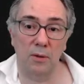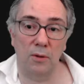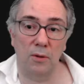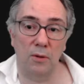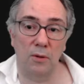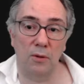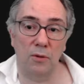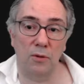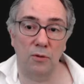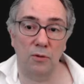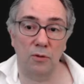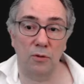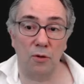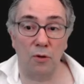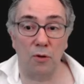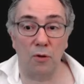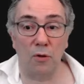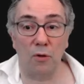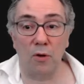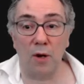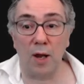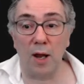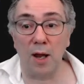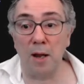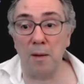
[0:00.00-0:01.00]
So your
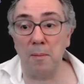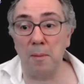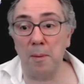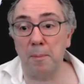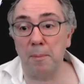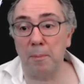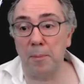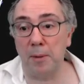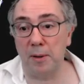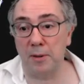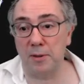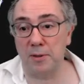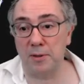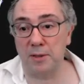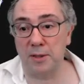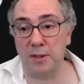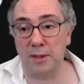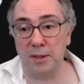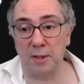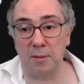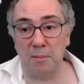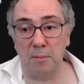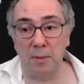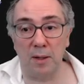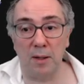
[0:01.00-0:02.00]
name appears in the
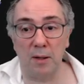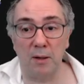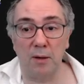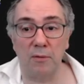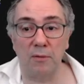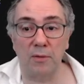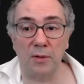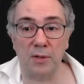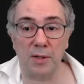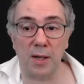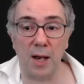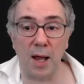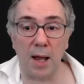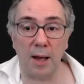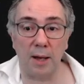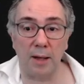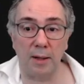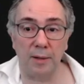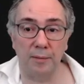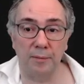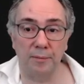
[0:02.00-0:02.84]
middle of the slide.